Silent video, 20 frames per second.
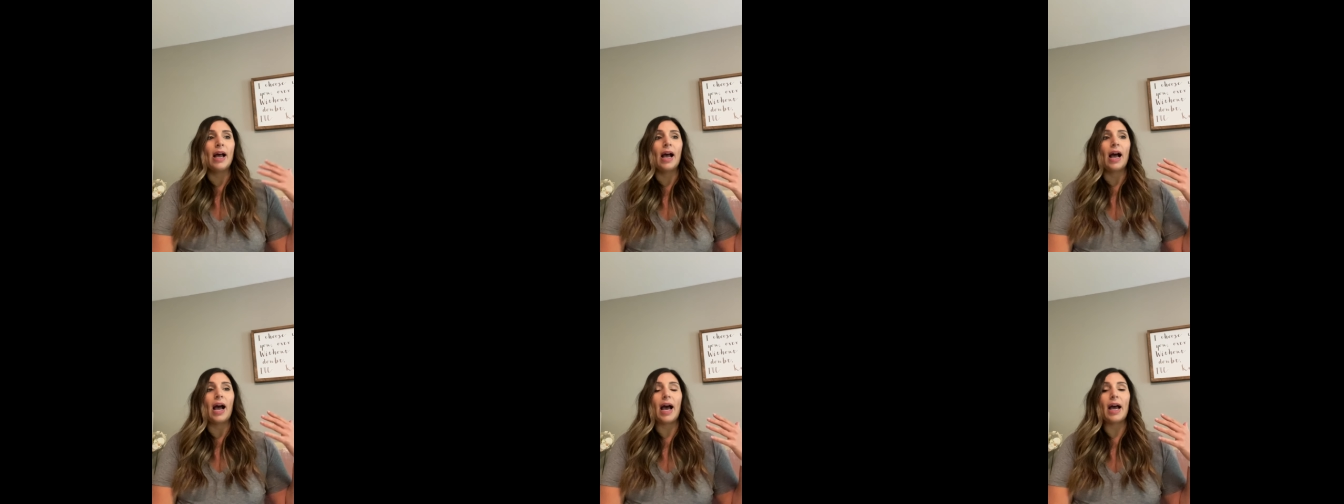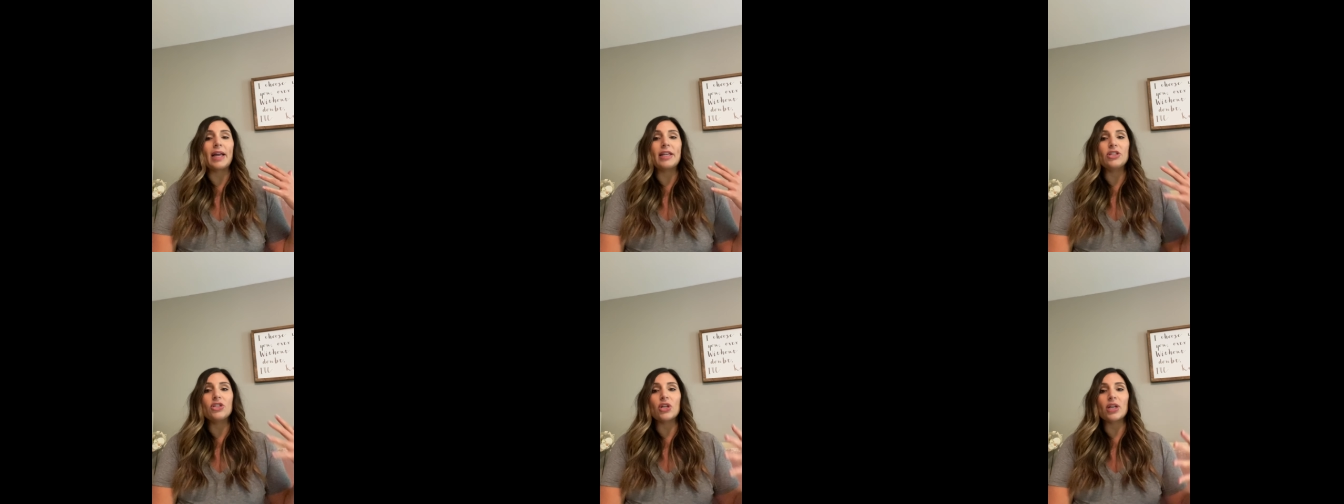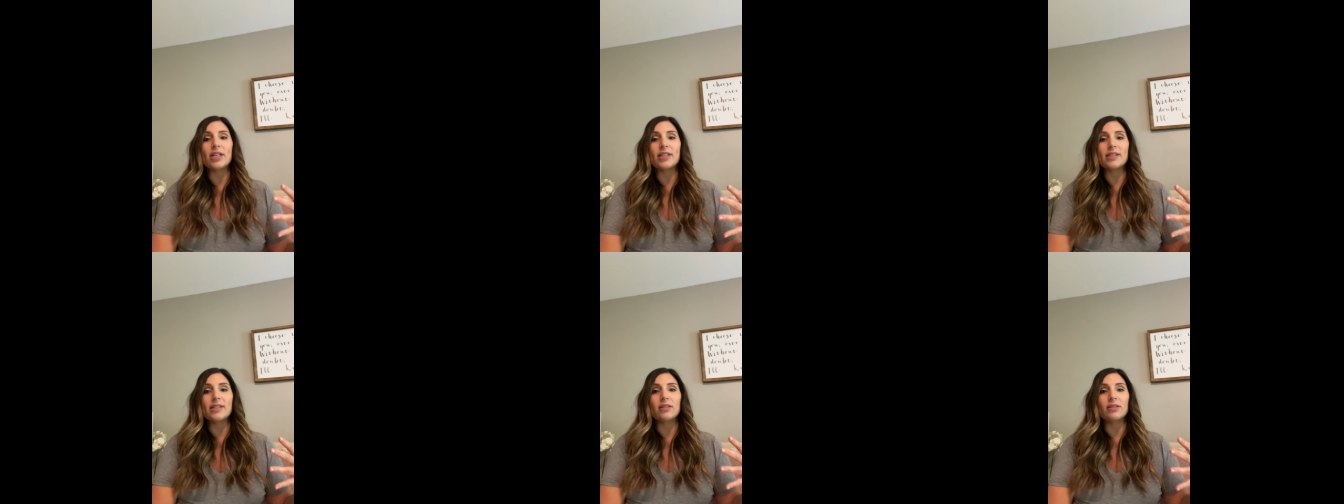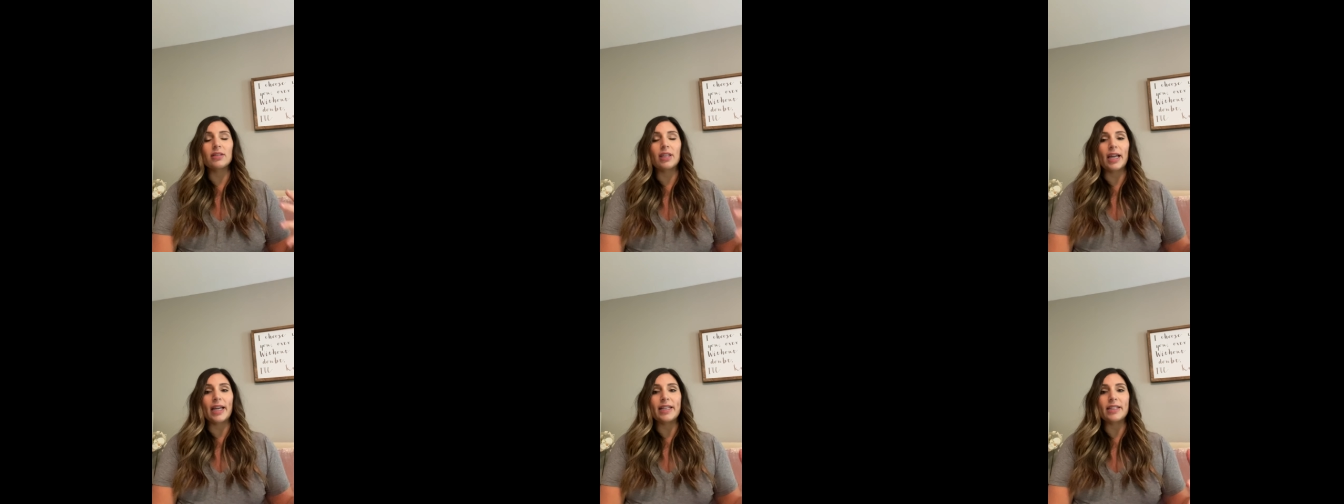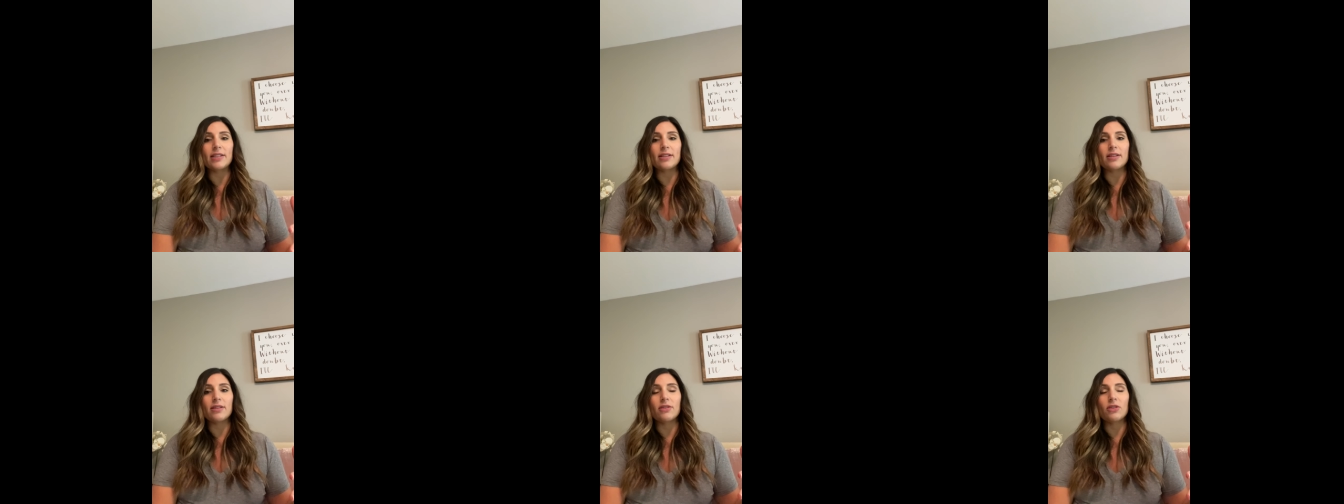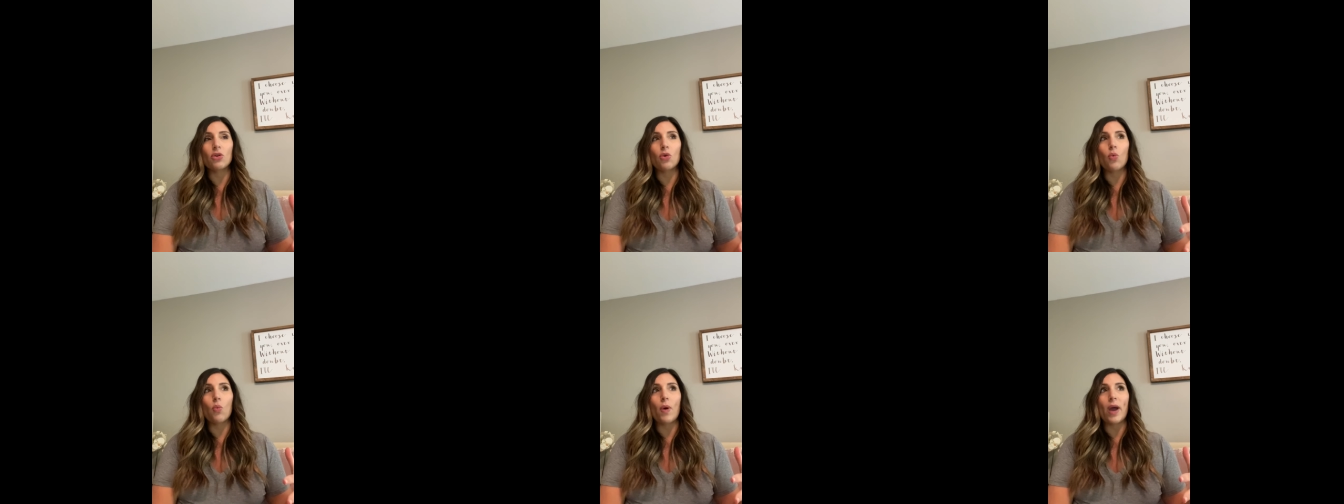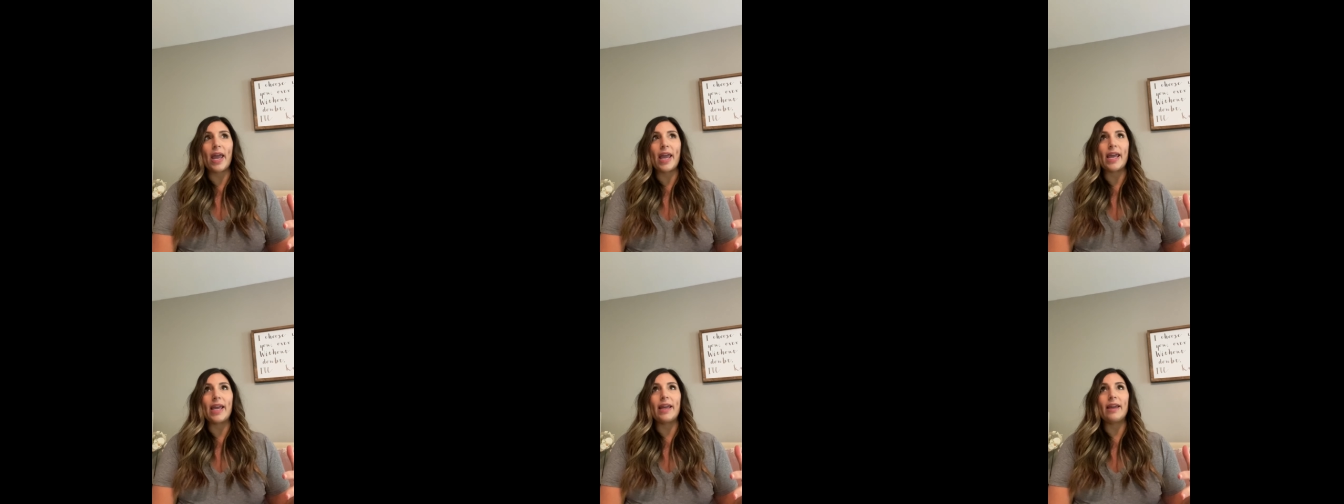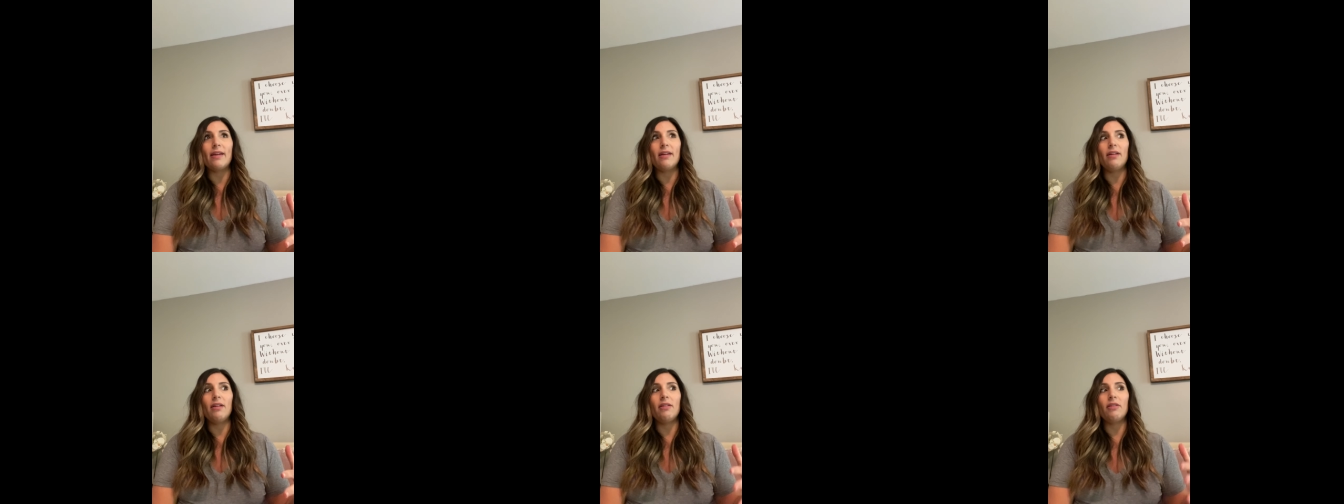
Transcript: I just liked the way